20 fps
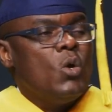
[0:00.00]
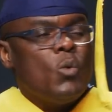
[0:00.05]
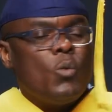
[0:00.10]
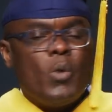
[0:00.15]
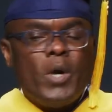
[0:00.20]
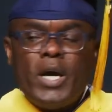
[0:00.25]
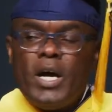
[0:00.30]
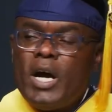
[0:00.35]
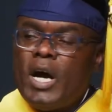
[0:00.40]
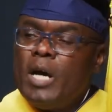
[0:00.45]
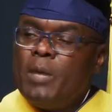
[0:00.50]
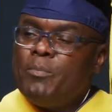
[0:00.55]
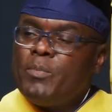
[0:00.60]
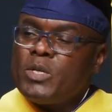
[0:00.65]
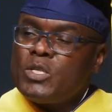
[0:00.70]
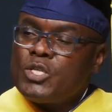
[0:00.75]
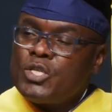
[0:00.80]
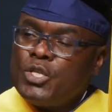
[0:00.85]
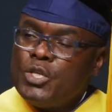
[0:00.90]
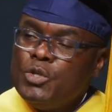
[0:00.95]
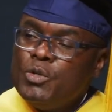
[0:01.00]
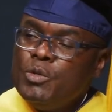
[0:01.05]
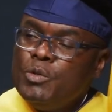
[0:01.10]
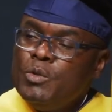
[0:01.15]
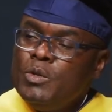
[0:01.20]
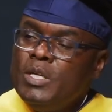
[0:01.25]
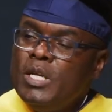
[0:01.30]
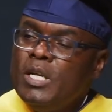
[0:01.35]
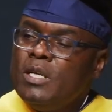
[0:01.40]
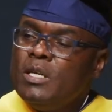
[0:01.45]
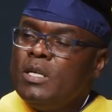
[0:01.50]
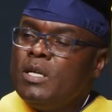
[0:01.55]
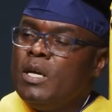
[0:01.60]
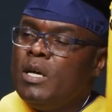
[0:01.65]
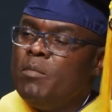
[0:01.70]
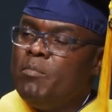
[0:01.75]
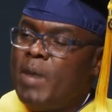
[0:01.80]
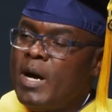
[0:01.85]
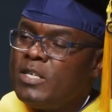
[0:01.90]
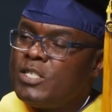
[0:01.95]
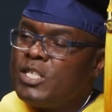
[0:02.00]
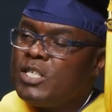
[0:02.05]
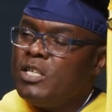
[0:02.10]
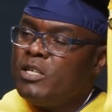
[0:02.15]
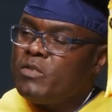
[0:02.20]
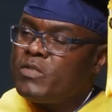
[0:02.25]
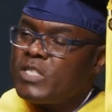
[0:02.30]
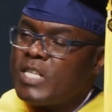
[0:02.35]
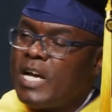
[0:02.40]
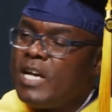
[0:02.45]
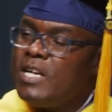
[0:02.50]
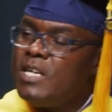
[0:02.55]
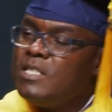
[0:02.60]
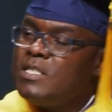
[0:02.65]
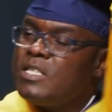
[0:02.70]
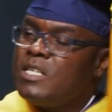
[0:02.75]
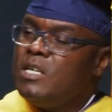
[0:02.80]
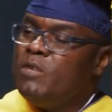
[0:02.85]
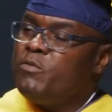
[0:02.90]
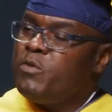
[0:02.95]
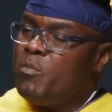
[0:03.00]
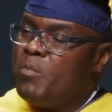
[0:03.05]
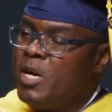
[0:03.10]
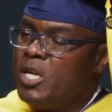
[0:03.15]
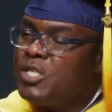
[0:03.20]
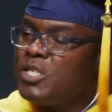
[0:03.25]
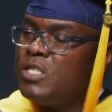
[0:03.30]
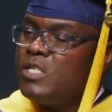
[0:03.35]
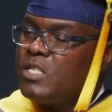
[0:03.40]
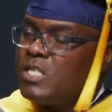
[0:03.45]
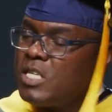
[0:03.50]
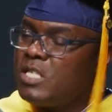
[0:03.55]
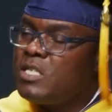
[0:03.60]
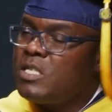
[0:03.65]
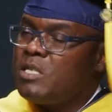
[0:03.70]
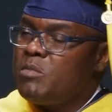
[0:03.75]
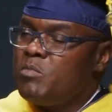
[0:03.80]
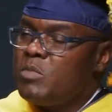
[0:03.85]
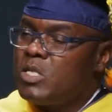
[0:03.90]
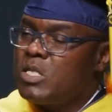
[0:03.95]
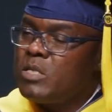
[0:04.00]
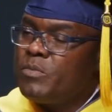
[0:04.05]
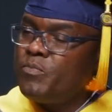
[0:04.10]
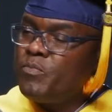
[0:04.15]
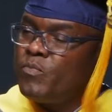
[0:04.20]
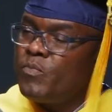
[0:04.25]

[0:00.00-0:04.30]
where I pursued a Bachelor of Science in Information Systems.